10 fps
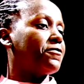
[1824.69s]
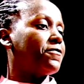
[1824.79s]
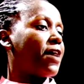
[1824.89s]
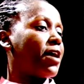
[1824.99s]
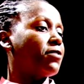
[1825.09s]

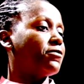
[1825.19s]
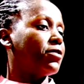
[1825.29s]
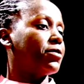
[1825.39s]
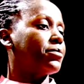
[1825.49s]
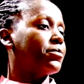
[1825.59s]
5,
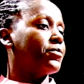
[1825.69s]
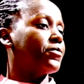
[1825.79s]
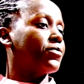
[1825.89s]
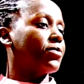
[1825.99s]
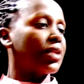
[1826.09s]

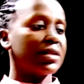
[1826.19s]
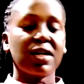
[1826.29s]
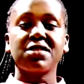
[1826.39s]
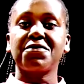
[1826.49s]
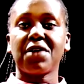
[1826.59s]

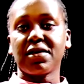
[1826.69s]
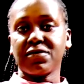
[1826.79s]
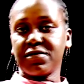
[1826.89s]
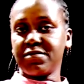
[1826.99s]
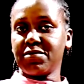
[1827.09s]
just 5,
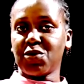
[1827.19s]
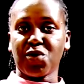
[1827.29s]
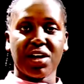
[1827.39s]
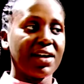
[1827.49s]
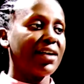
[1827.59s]

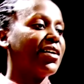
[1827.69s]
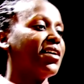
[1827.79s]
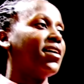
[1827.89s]
okay?